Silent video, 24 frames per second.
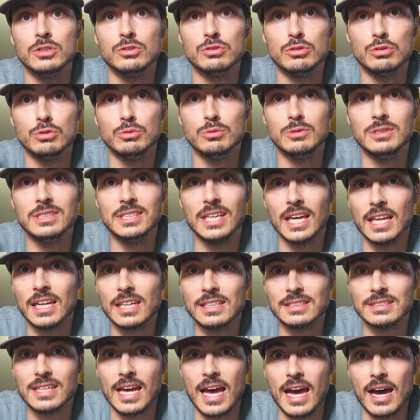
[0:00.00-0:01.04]
to get
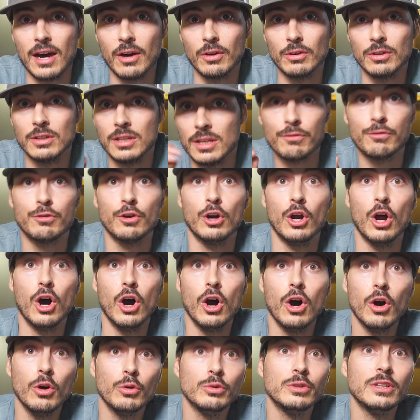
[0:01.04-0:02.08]
it down for
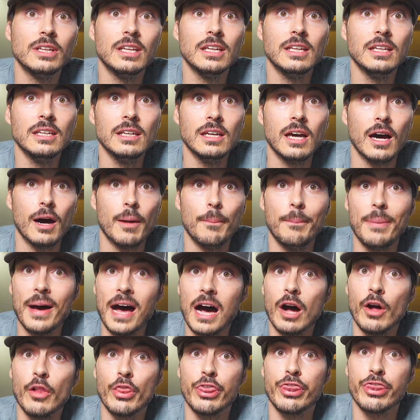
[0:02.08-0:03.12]
only
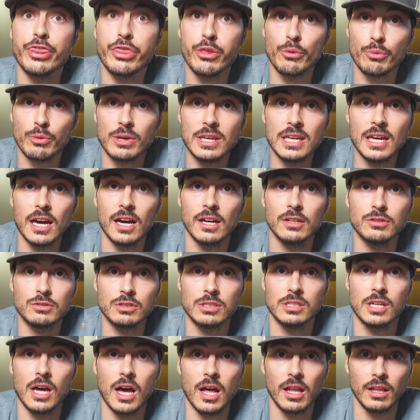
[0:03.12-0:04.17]
about
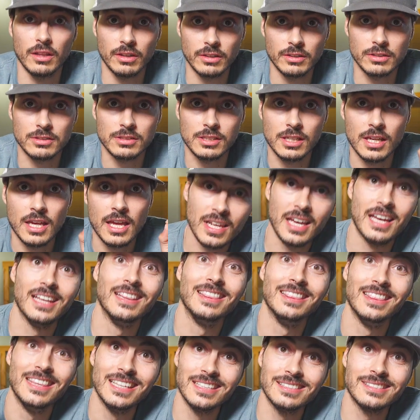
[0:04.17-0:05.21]
$300.
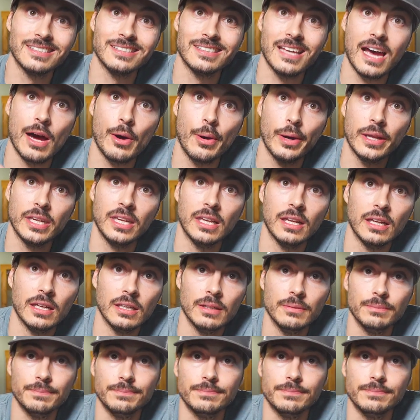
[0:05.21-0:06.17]
And this is how I did it.